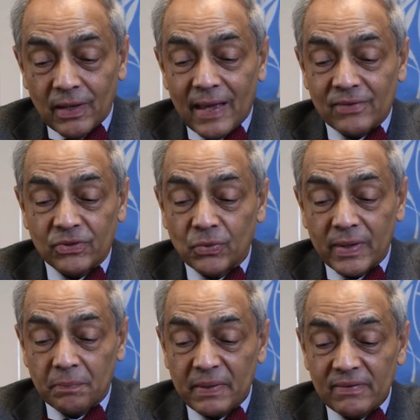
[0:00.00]
as
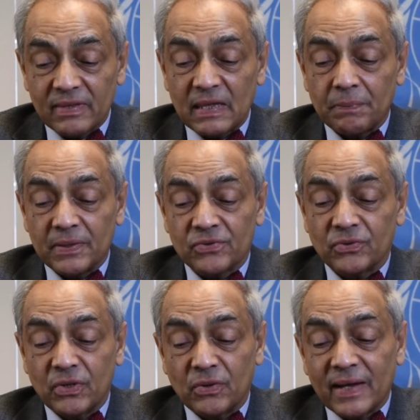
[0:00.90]
UN peacekeepers
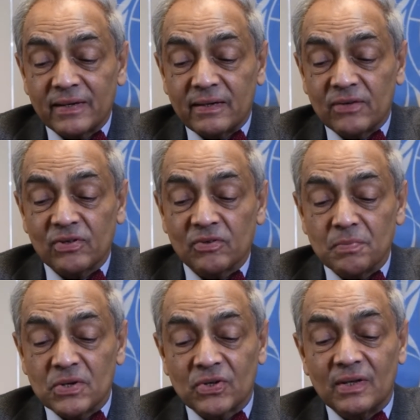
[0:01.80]
to the United Nations
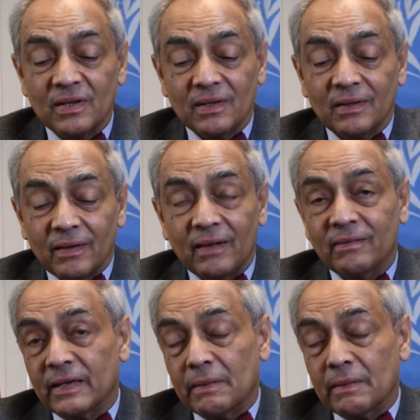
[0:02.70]
mission in the